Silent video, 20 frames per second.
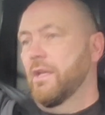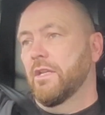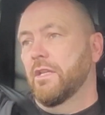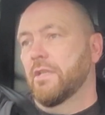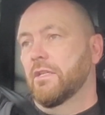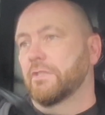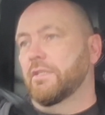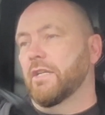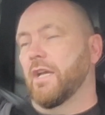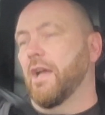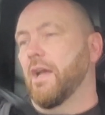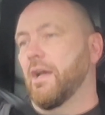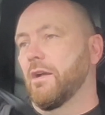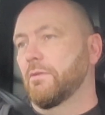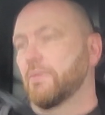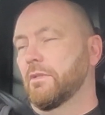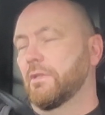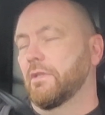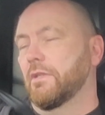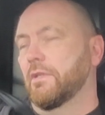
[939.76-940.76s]
So,
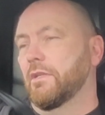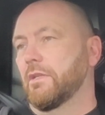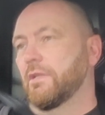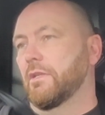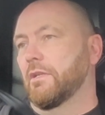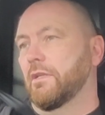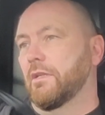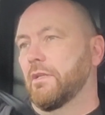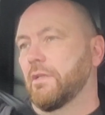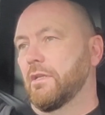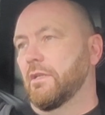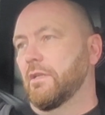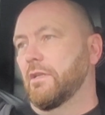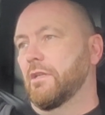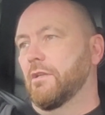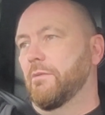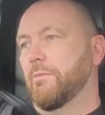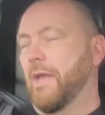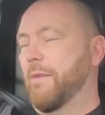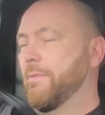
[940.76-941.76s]

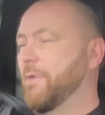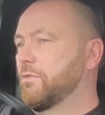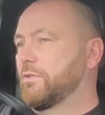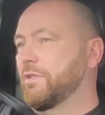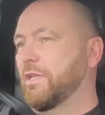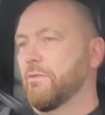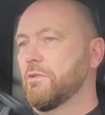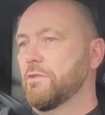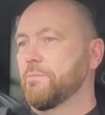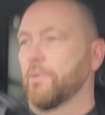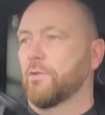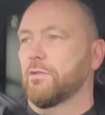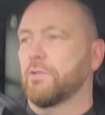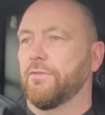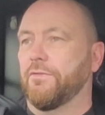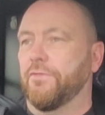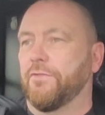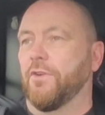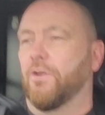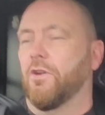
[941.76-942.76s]
the MOT was booked
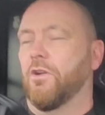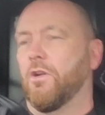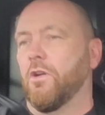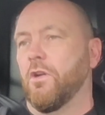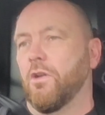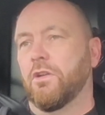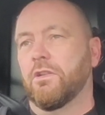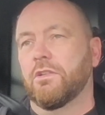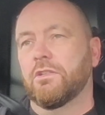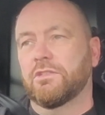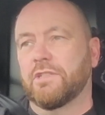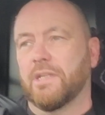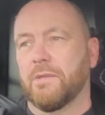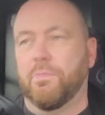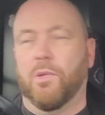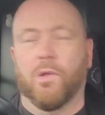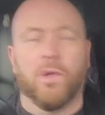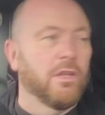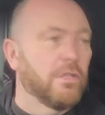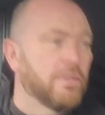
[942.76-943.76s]
at 4. Seemed
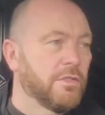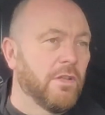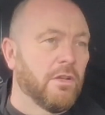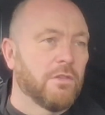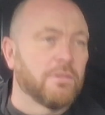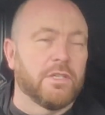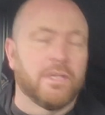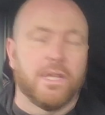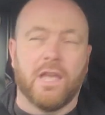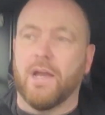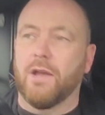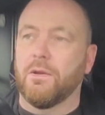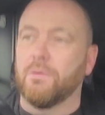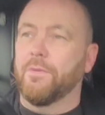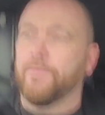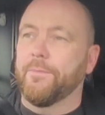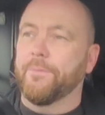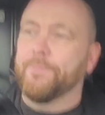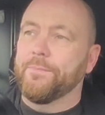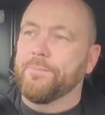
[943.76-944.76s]
pointless not to go.
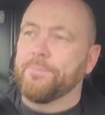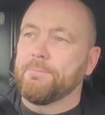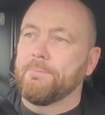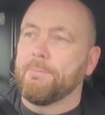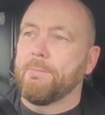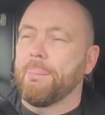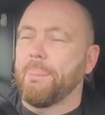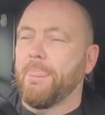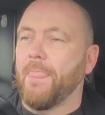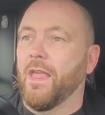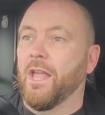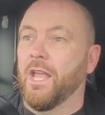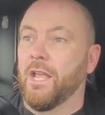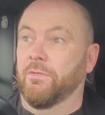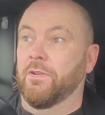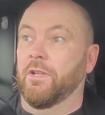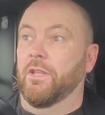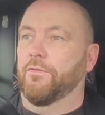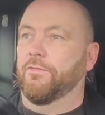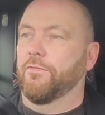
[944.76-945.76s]

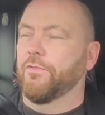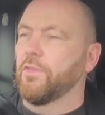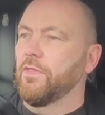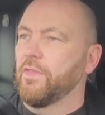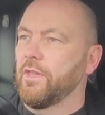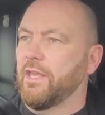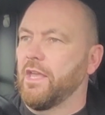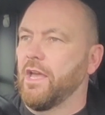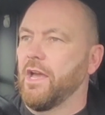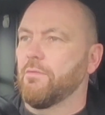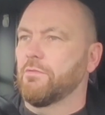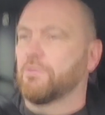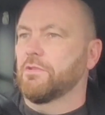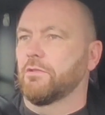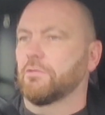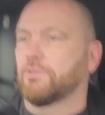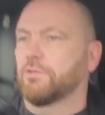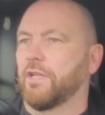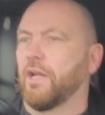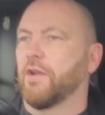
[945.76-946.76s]
Even though the front of the car was
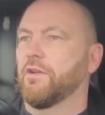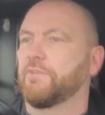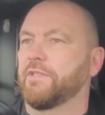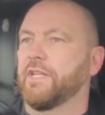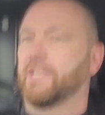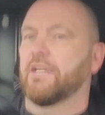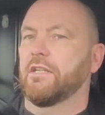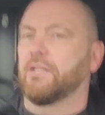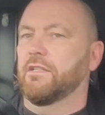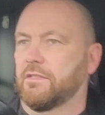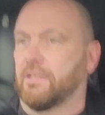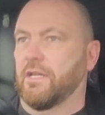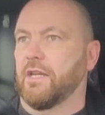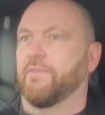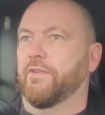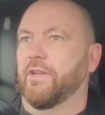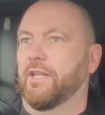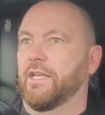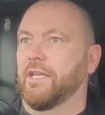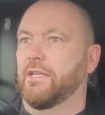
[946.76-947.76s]
all stoved in, at least I'd
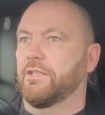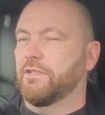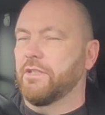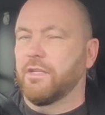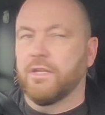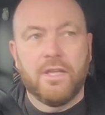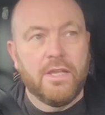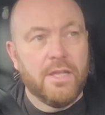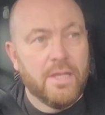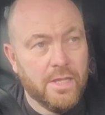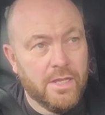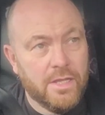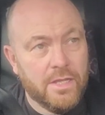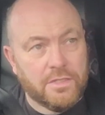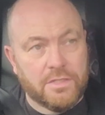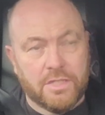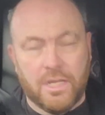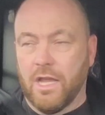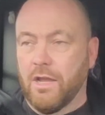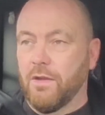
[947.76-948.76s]
have a list.
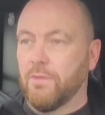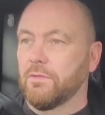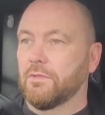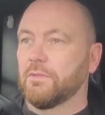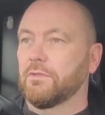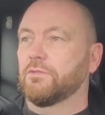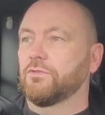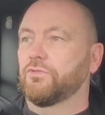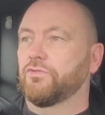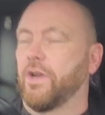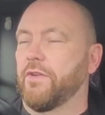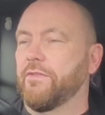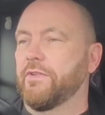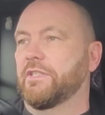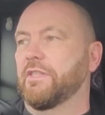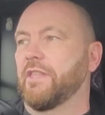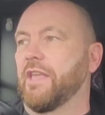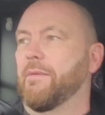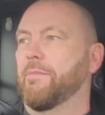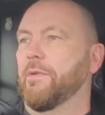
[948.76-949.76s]
So, drove it
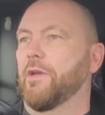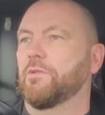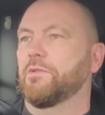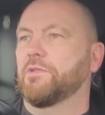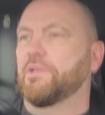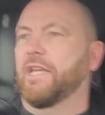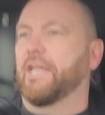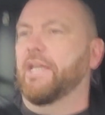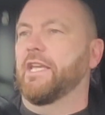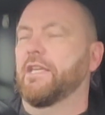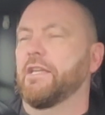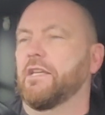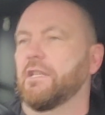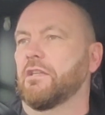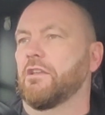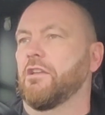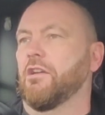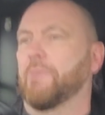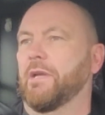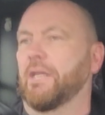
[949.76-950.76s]
to the
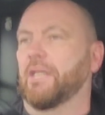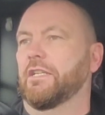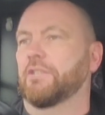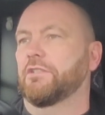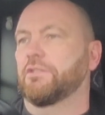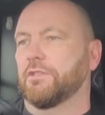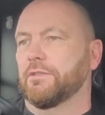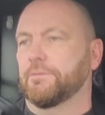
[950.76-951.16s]
MOT, got my list.